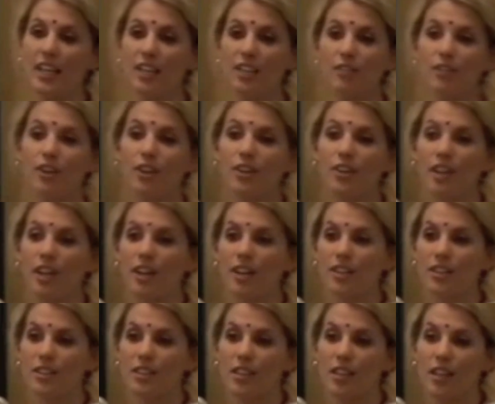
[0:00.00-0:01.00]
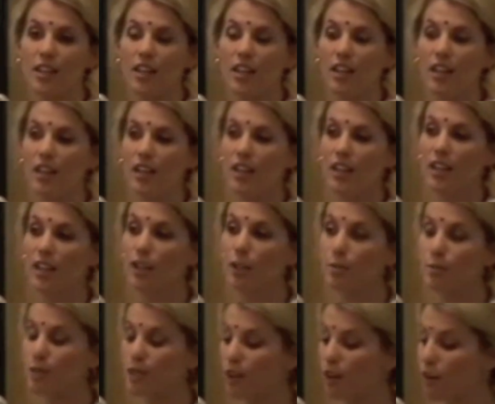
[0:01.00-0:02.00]
in Varanasi, can
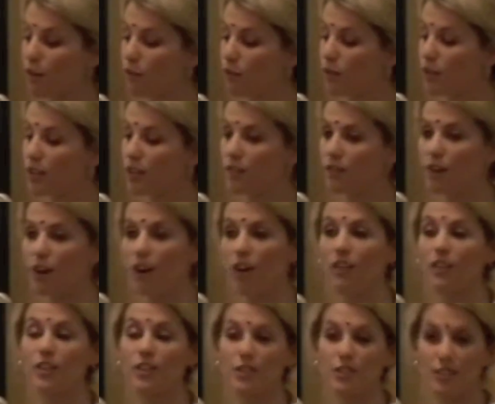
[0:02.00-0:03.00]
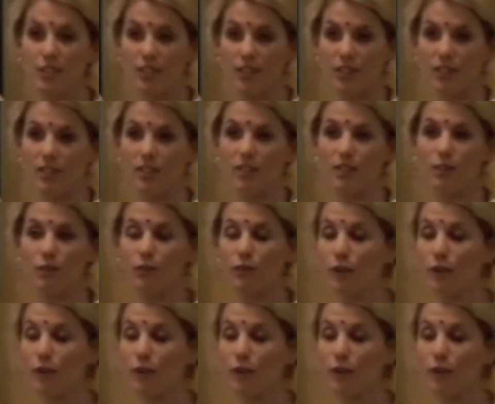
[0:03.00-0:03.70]
absolve one of all their sins,